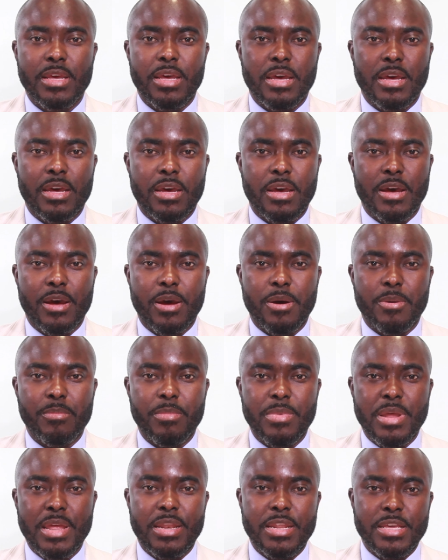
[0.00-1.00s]

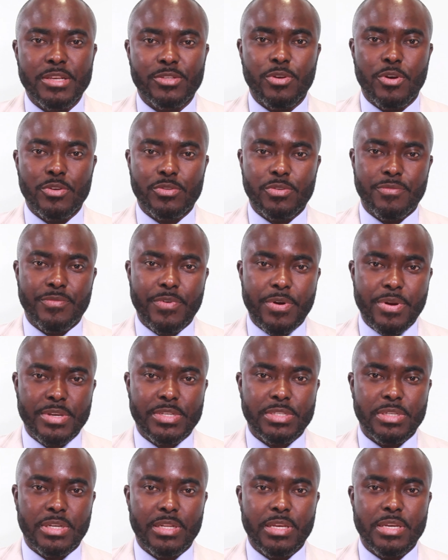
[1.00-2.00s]
And it's also
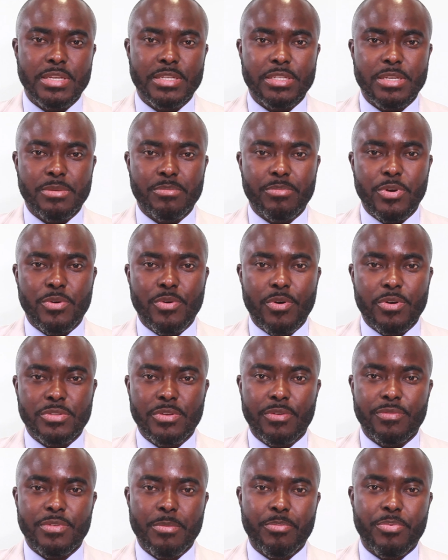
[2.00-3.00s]
very challenging
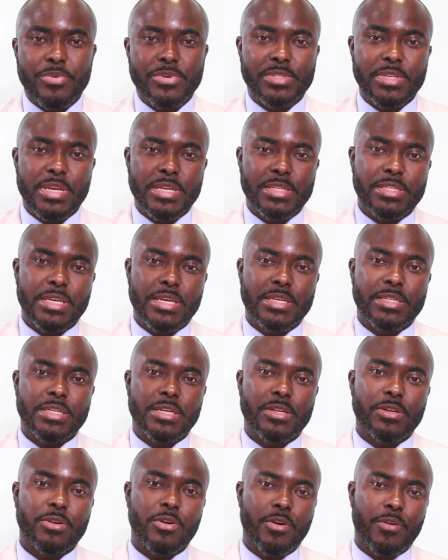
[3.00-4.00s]
because of the
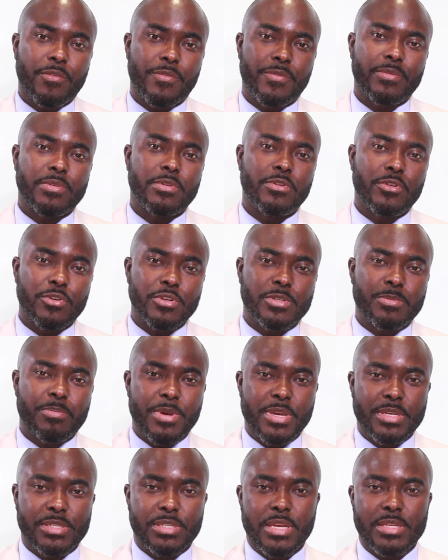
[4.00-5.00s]
presentation of those
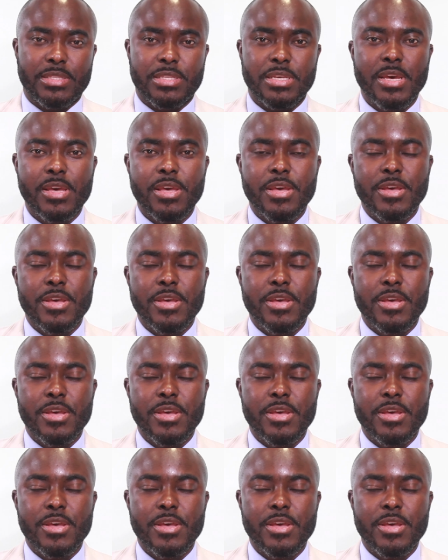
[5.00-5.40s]
patients.